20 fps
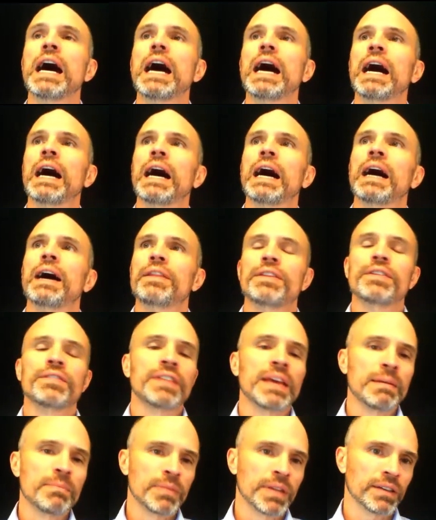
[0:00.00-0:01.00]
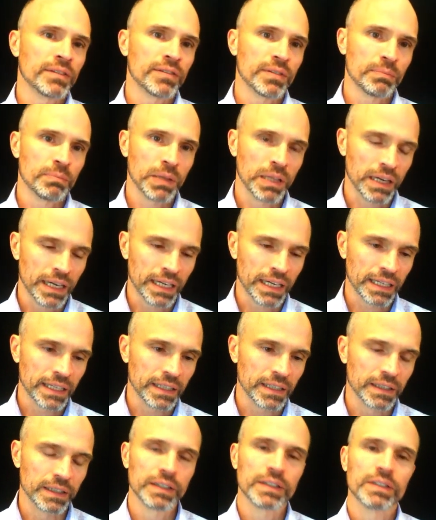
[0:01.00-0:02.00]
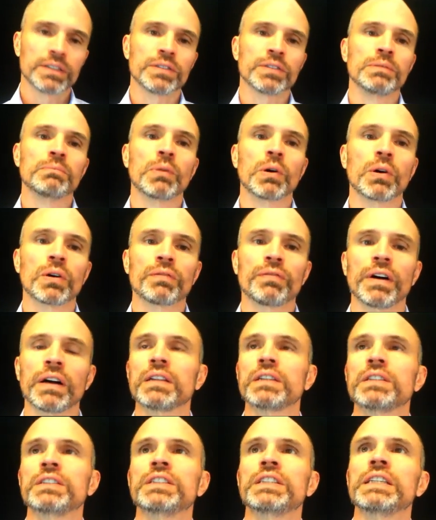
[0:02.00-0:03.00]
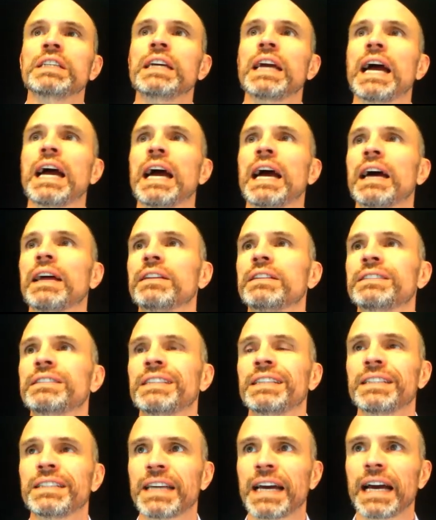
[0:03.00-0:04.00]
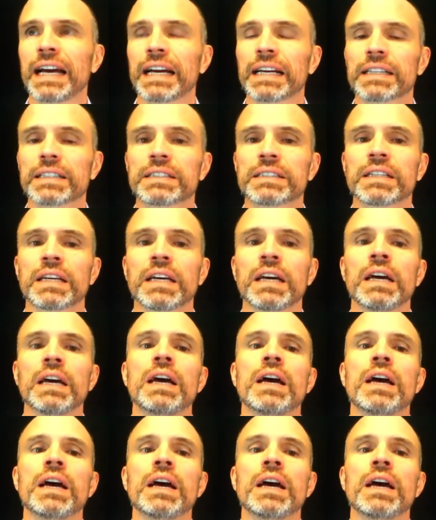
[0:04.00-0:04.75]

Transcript: The same things apply here to morphology and syntax.